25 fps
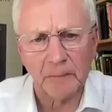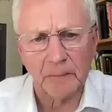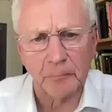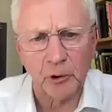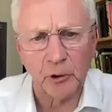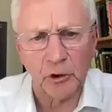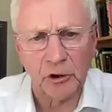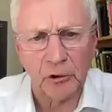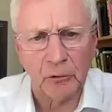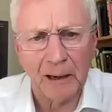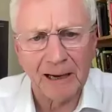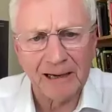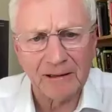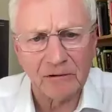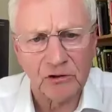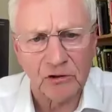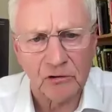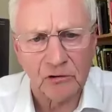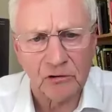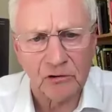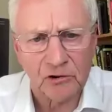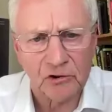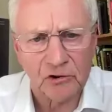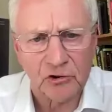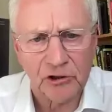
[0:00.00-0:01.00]
But then they put
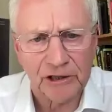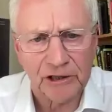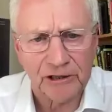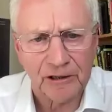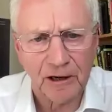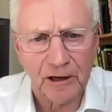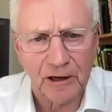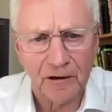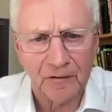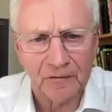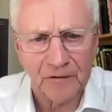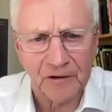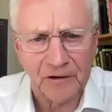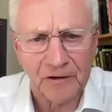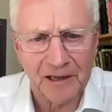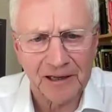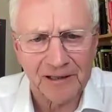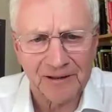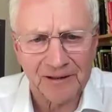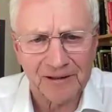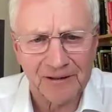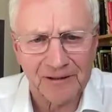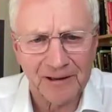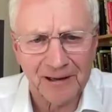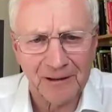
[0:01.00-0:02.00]
you out on the street
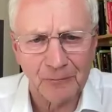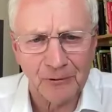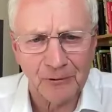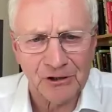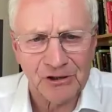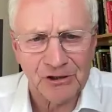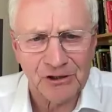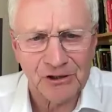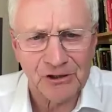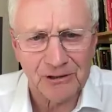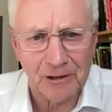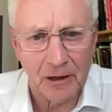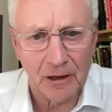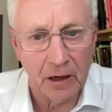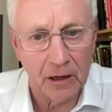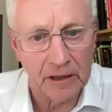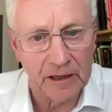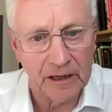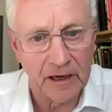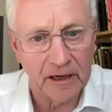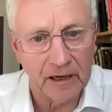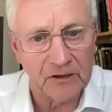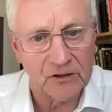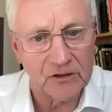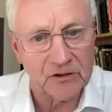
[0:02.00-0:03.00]
after that, did they? Which is,
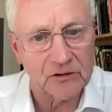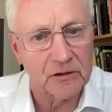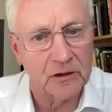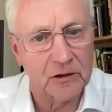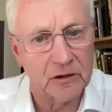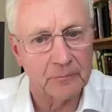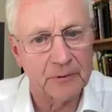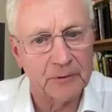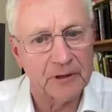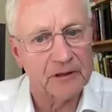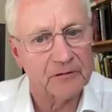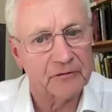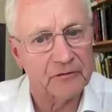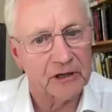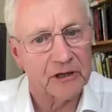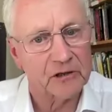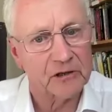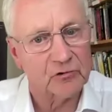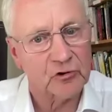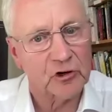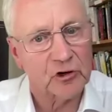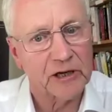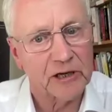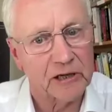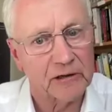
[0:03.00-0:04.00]
I guess, a bit of
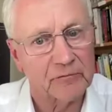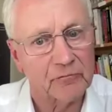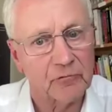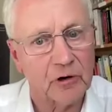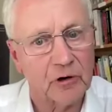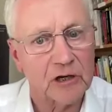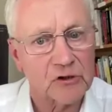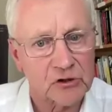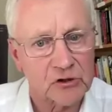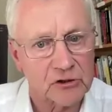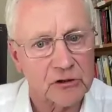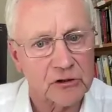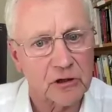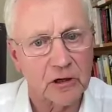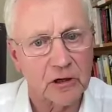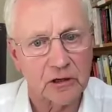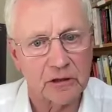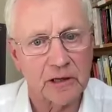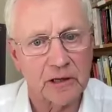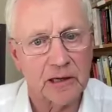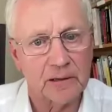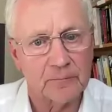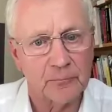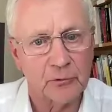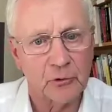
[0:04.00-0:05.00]
an adrenaline rush
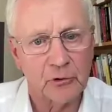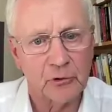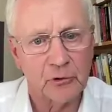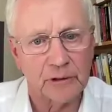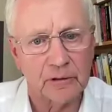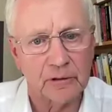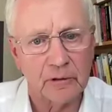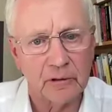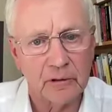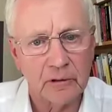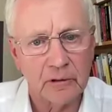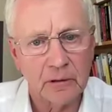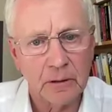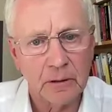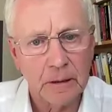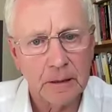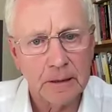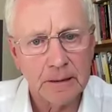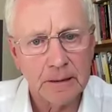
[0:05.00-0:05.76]
at that point.